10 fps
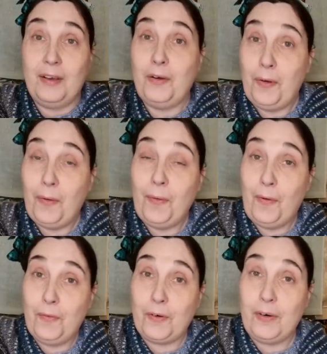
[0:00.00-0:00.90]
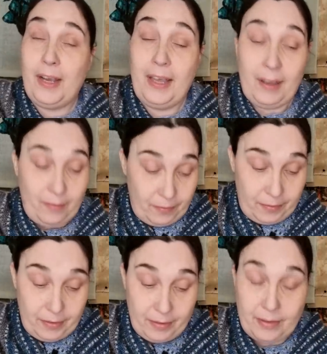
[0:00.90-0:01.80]
go over. I have
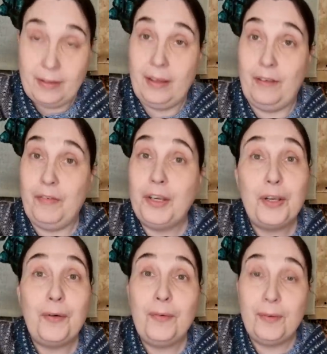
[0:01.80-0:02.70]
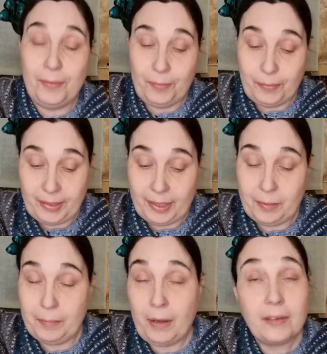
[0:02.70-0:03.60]
a video with that
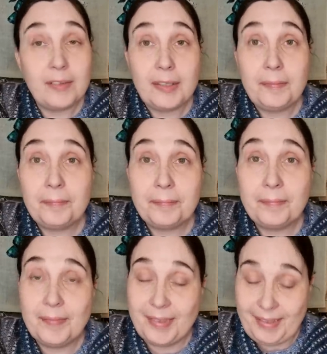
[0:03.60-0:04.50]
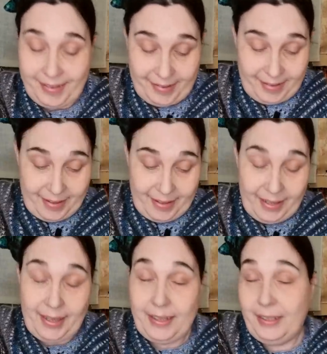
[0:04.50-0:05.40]
unboxing.
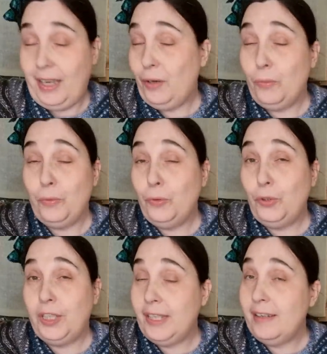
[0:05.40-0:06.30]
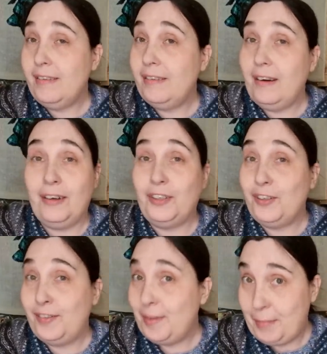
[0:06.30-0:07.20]
And Gecko Rouge kits are
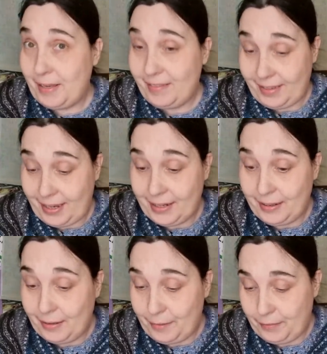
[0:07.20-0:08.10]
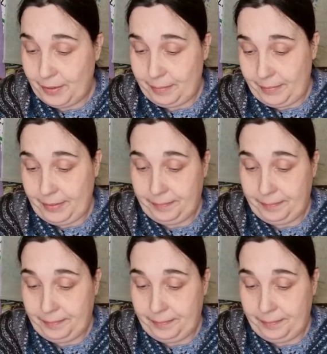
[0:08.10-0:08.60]
just amazing. I love them.